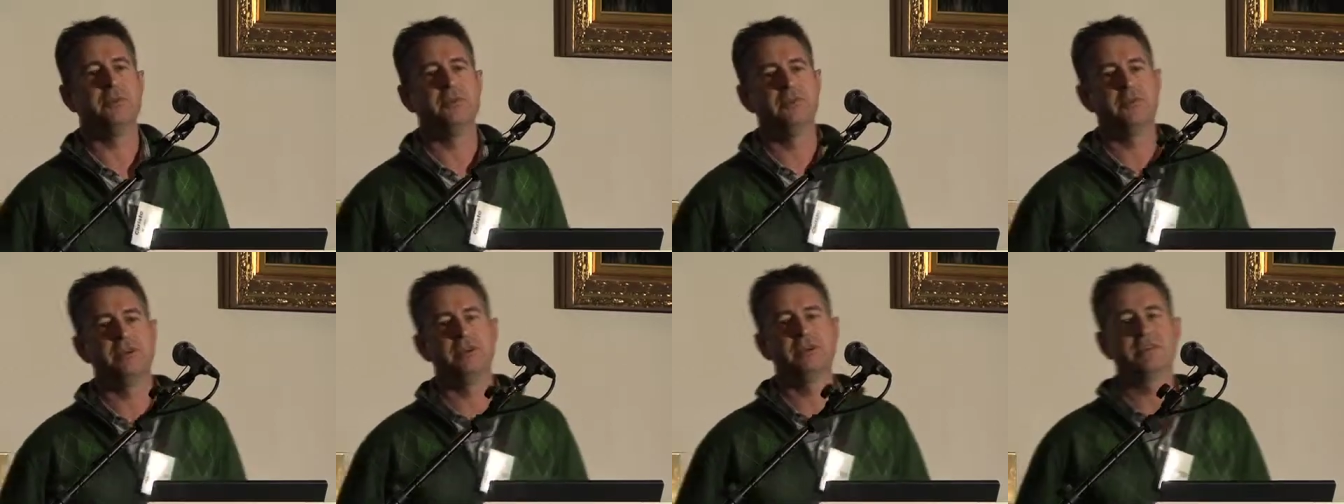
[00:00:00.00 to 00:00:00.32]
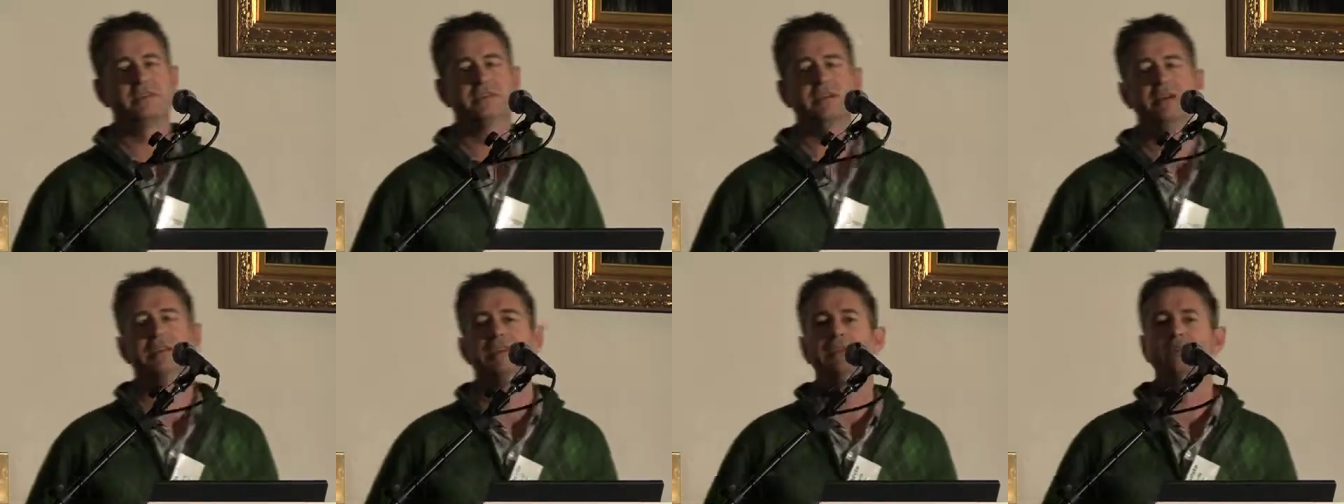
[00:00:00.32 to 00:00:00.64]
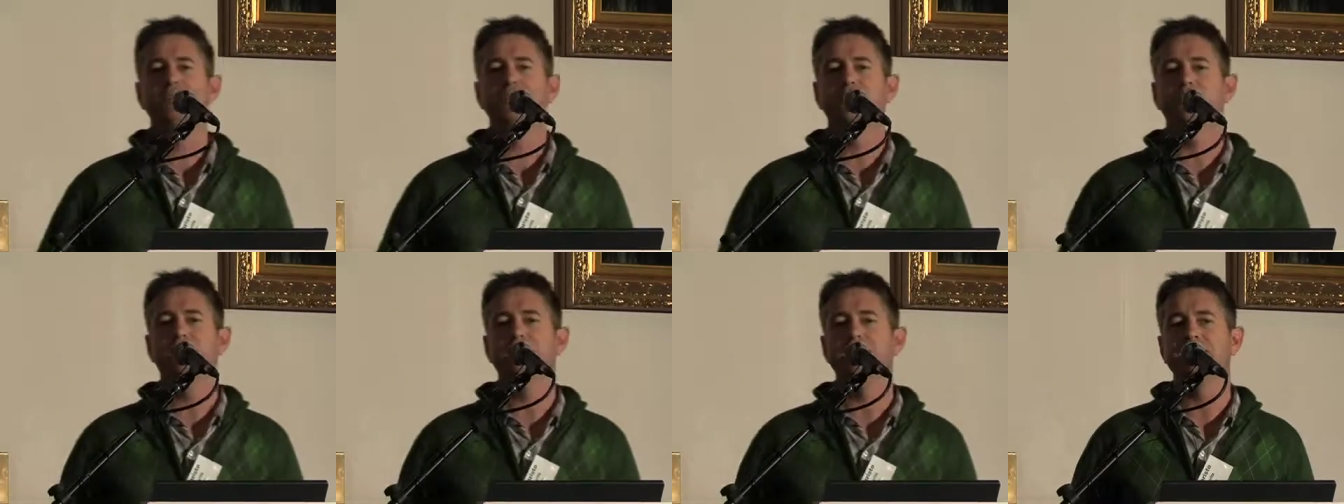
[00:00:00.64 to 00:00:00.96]
very exciting
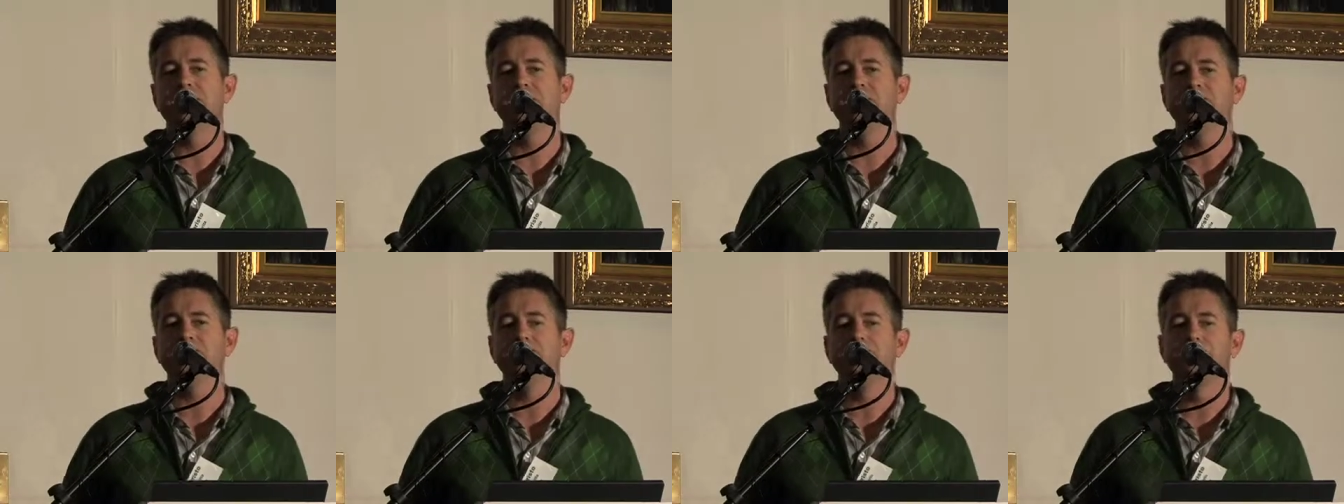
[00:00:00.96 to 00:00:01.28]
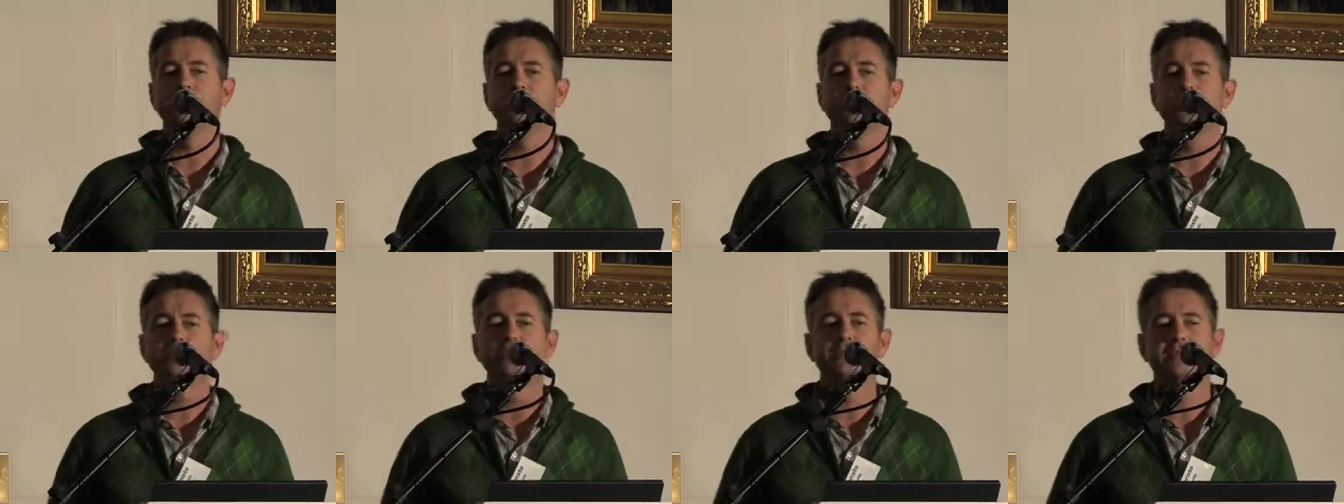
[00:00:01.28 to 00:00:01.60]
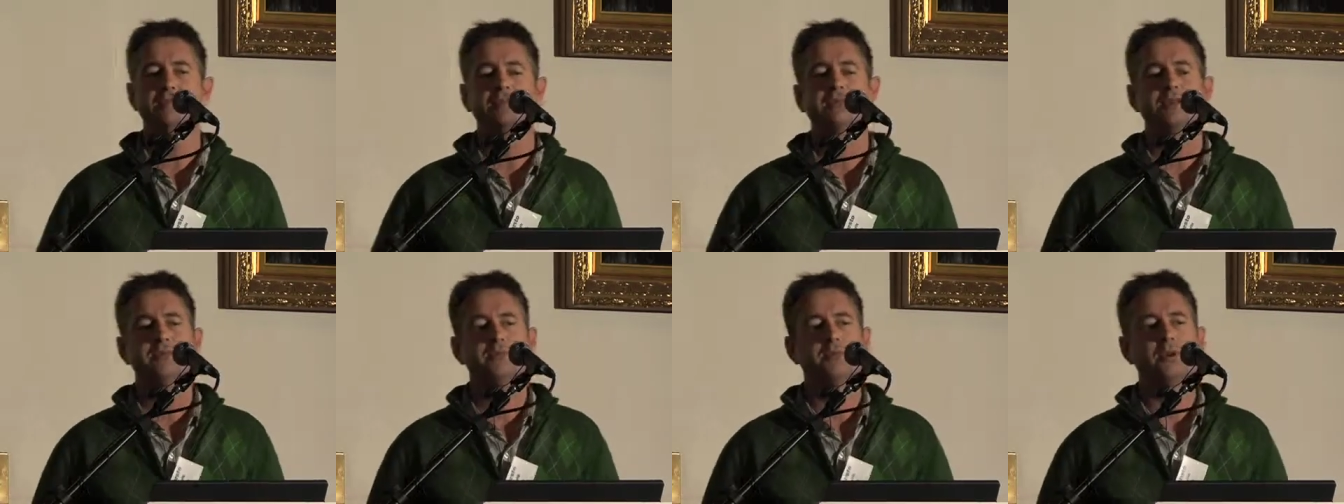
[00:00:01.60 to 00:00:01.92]
for us because
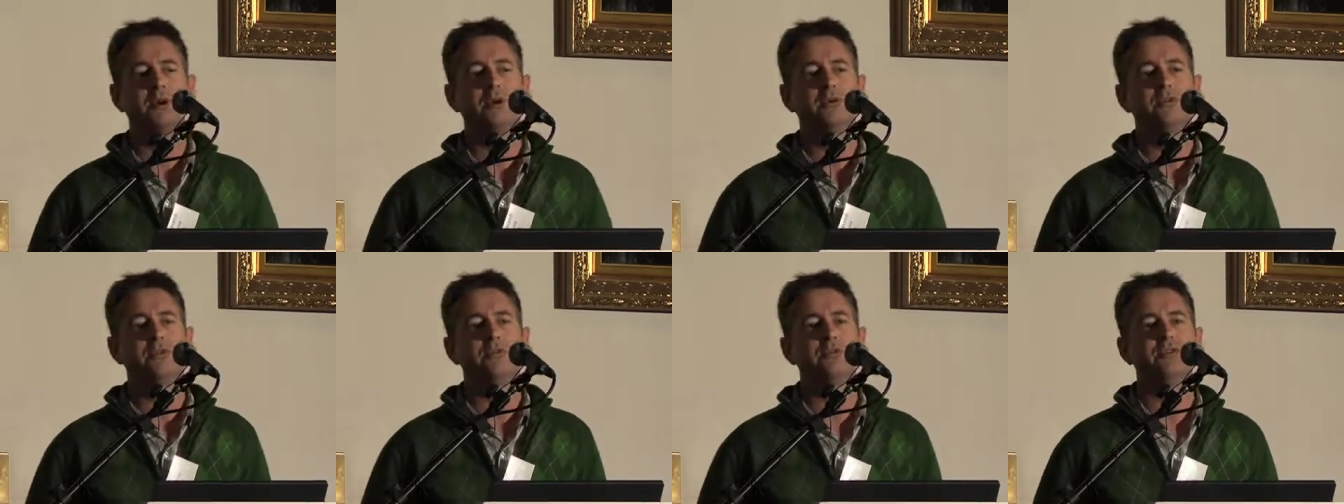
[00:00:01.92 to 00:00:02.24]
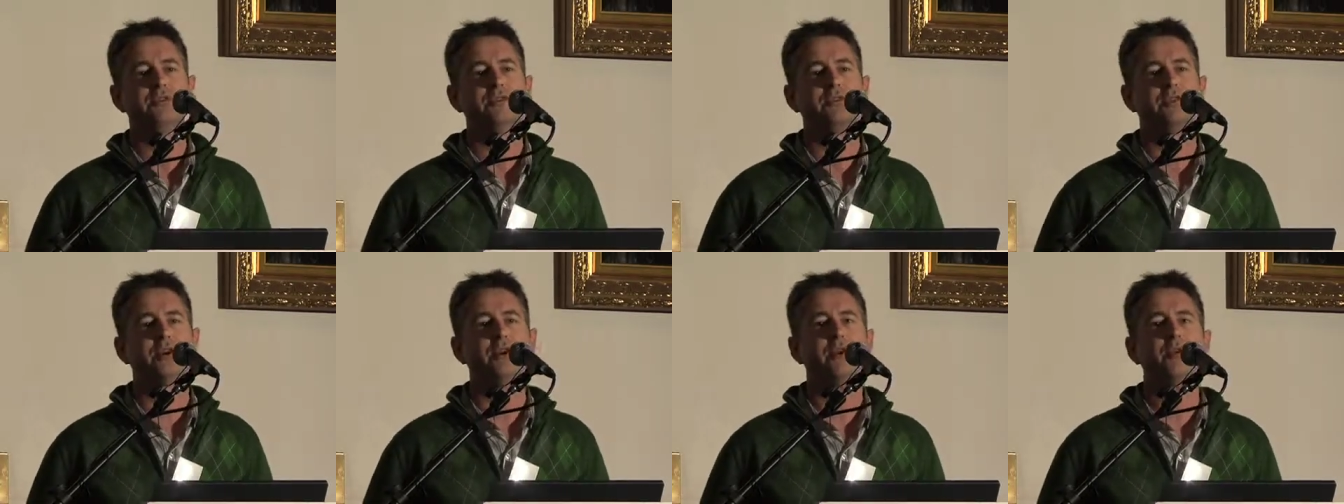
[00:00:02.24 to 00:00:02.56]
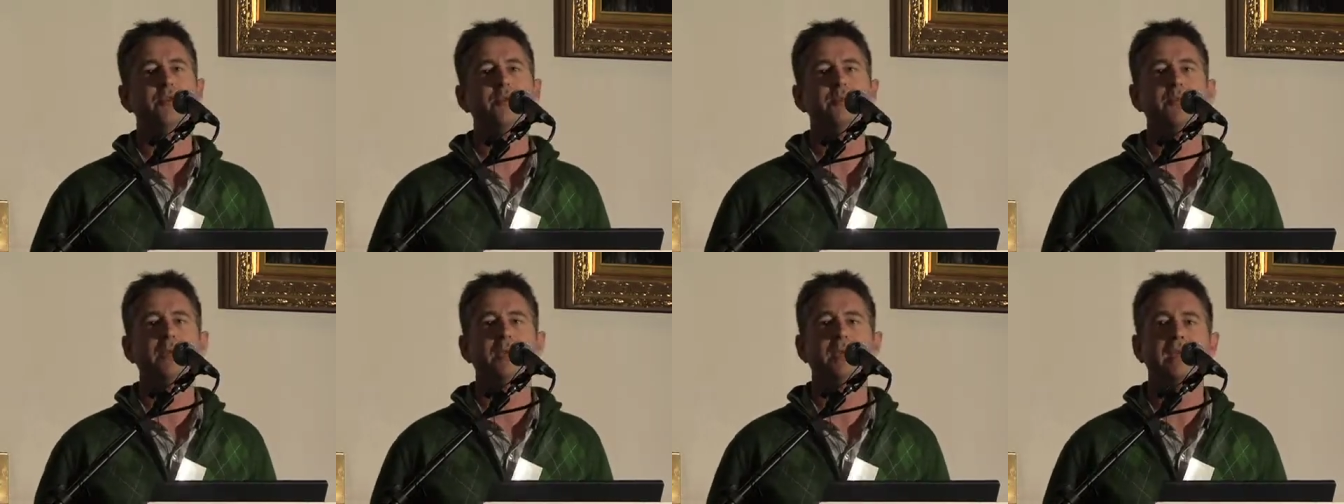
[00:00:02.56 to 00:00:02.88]
it spoke to so
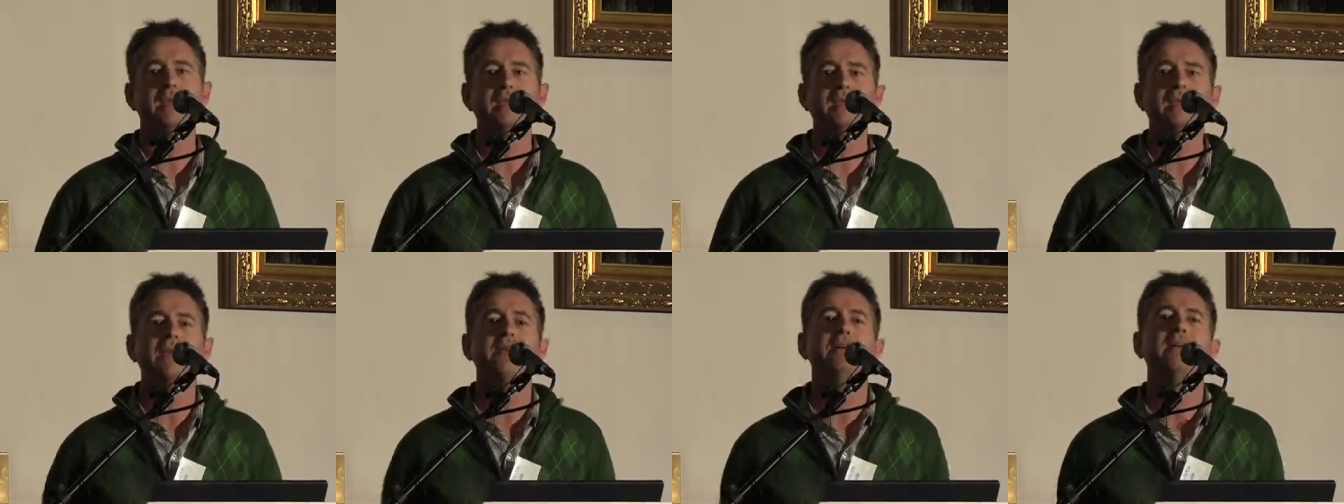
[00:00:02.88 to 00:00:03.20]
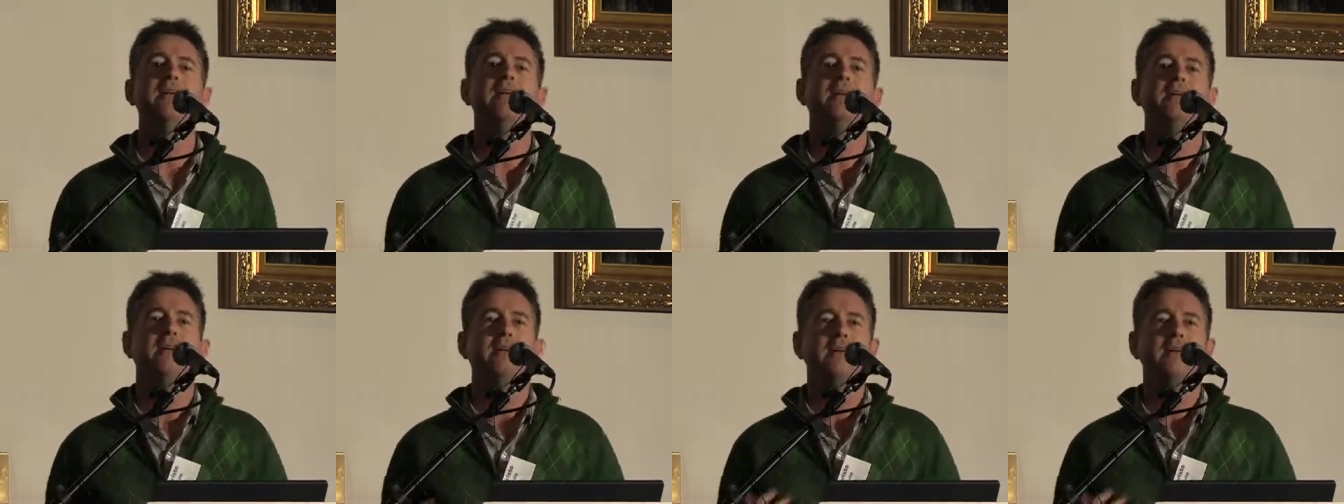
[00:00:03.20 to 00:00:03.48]
many